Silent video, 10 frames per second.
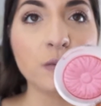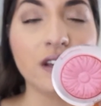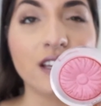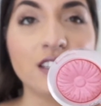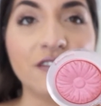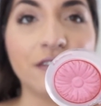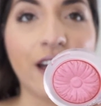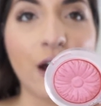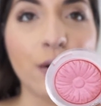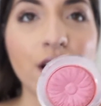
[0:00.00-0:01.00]
because the
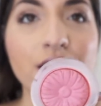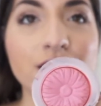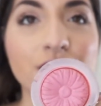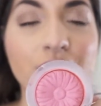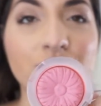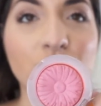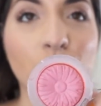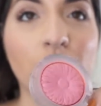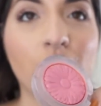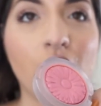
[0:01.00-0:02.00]
flower is starting to
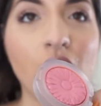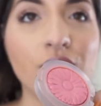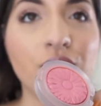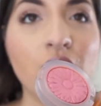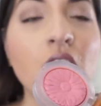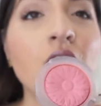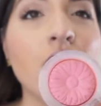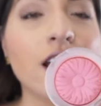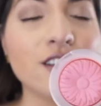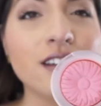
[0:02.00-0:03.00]
wear off.
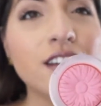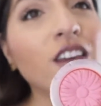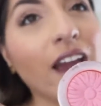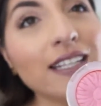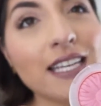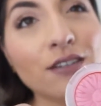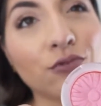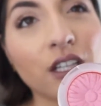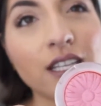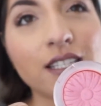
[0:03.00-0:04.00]
As you guys can
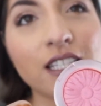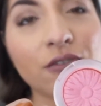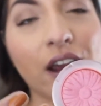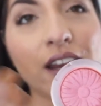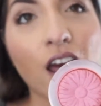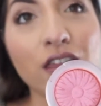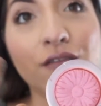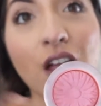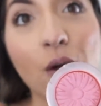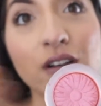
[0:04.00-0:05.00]
really see right now, the
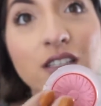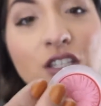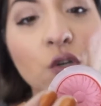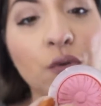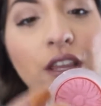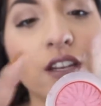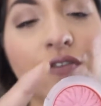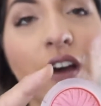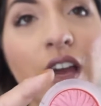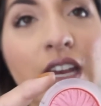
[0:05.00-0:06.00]
flower is still really
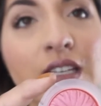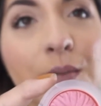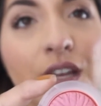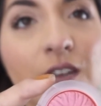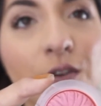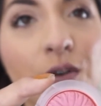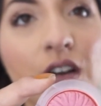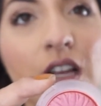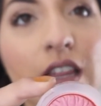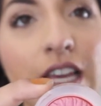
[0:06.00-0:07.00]
defined, but if you were
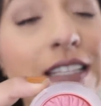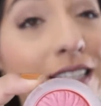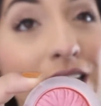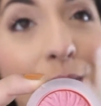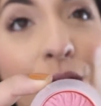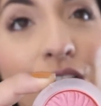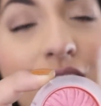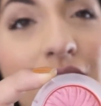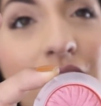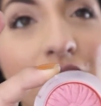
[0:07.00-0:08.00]
to like see it in
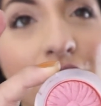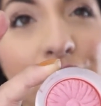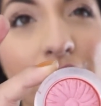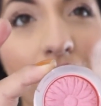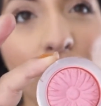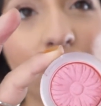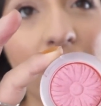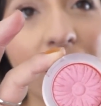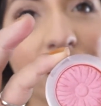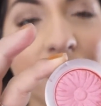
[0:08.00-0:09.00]
person, the flower
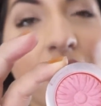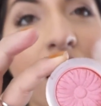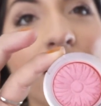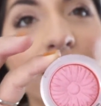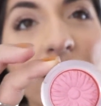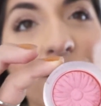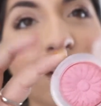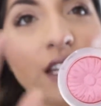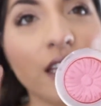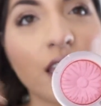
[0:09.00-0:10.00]
has
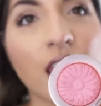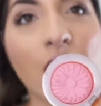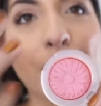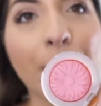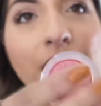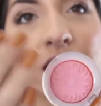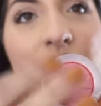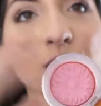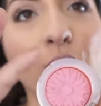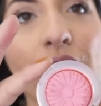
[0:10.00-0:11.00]
definitely
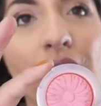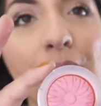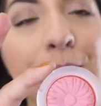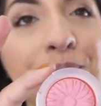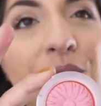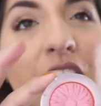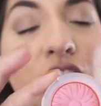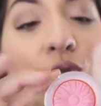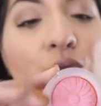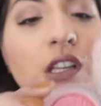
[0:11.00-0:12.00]
blended away.
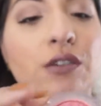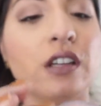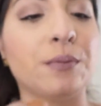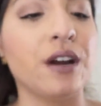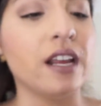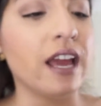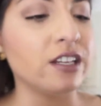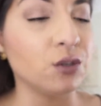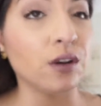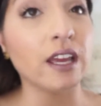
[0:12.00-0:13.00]
It's really, really pretty. I
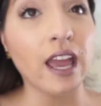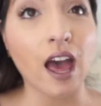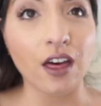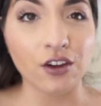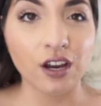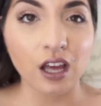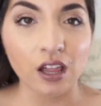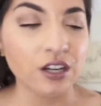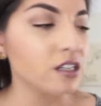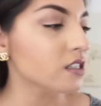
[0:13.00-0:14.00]
do want to get other
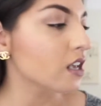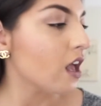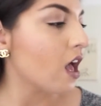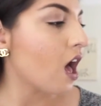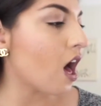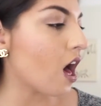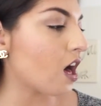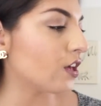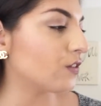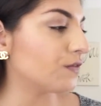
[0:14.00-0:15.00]
colors
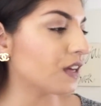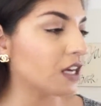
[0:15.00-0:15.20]
of